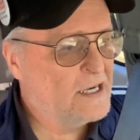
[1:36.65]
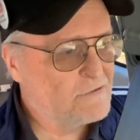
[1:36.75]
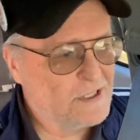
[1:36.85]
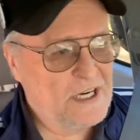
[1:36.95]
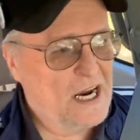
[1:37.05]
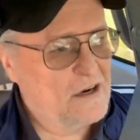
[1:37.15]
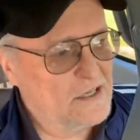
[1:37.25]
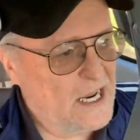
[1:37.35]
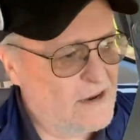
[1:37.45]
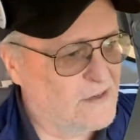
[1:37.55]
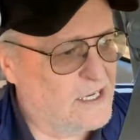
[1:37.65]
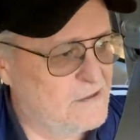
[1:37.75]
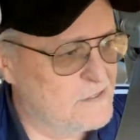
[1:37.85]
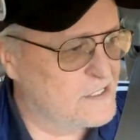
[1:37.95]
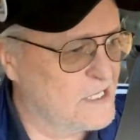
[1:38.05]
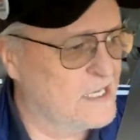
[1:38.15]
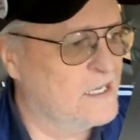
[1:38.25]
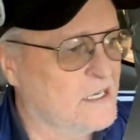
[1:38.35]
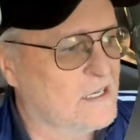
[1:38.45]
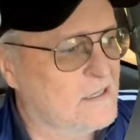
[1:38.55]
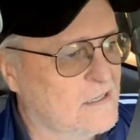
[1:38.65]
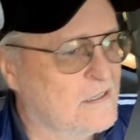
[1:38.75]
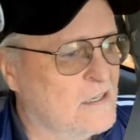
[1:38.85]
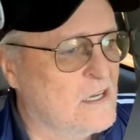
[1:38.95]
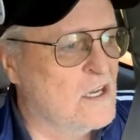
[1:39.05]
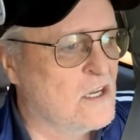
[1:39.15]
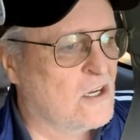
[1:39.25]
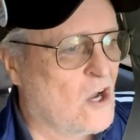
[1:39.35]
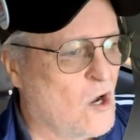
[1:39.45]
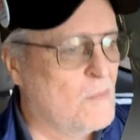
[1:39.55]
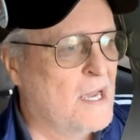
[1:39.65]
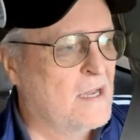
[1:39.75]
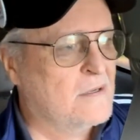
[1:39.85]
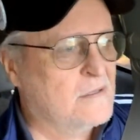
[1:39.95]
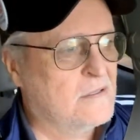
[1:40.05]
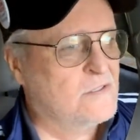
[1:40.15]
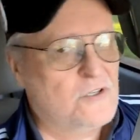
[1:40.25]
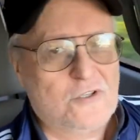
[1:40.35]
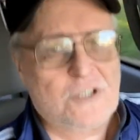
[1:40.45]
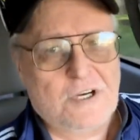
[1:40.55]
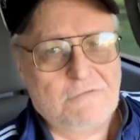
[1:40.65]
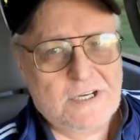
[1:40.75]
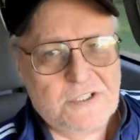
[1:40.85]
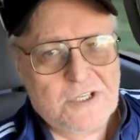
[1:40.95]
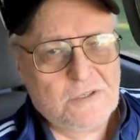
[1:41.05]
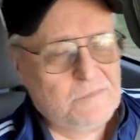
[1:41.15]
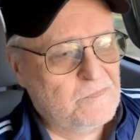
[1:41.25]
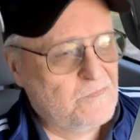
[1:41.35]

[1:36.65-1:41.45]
He's retired Navy. He was a combat search air rescue.